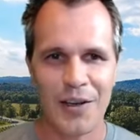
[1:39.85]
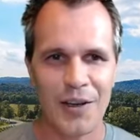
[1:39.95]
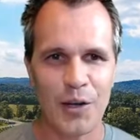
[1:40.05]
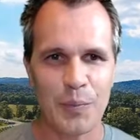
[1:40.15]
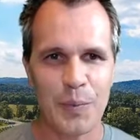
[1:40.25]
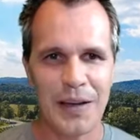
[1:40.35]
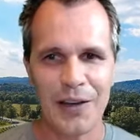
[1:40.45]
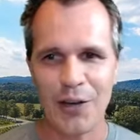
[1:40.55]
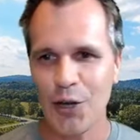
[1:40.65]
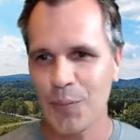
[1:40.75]

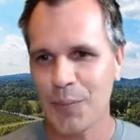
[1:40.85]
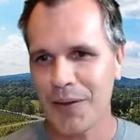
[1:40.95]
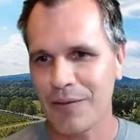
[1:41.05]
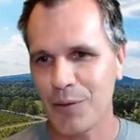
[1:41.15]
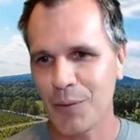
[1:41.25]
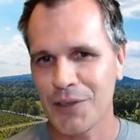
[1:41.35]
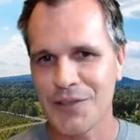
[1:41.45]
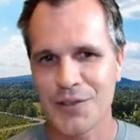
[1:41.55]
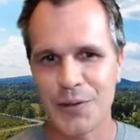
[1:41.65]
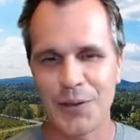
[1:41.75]
Hope
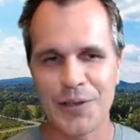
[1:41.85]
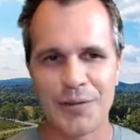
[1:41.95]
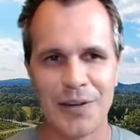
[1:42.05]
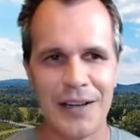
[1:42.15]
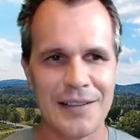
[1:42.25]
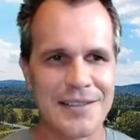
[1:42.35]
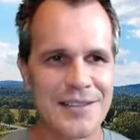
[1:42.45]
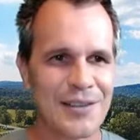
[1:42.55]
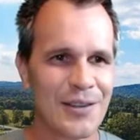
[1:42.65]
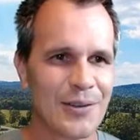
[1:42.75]
everyone's doing all right.
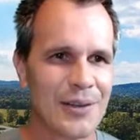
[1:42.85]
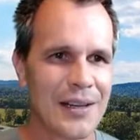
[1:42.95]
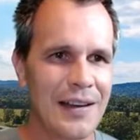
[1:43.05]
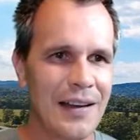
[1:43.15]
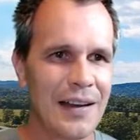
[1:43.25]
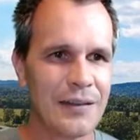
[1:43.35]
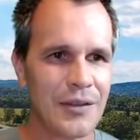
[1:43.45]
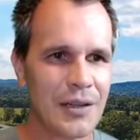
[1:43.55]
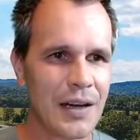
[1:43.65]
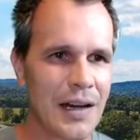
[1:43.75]
So love
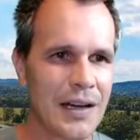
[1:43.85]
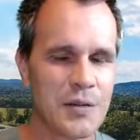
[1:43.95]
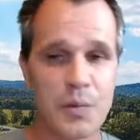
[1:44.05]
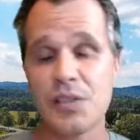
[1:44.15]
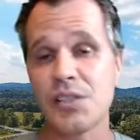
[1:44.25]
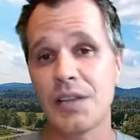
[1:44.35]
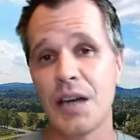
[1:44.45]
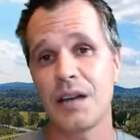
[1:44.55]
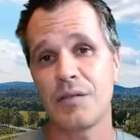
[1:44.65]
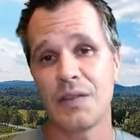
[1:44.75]
you guys. Appreciate
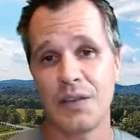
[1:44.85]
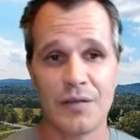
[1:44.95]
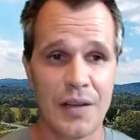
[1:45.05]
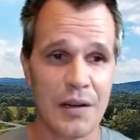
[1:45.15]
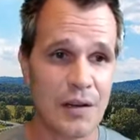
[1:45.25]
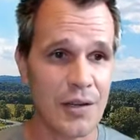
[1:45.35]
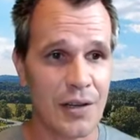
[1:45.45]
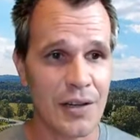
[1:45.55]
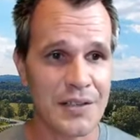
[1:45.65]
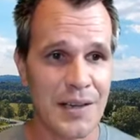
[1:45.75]
everything you've done over the
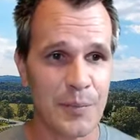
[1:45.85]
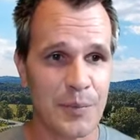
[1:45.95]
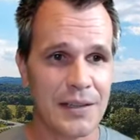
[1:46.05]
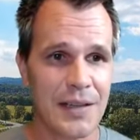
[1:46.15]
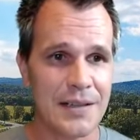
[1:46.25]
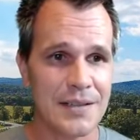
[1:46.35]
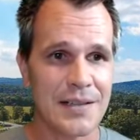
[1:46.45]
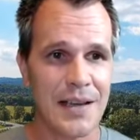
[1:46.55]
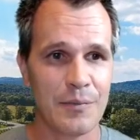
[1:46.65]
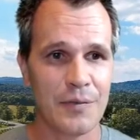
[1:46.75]
last couple of days,
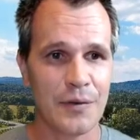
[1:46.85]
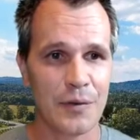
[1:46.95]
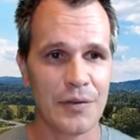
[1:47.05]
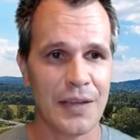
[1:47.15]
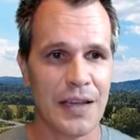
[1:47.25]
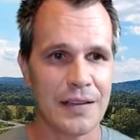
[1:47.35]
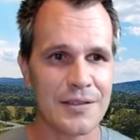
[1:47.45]
Sam, for Kath.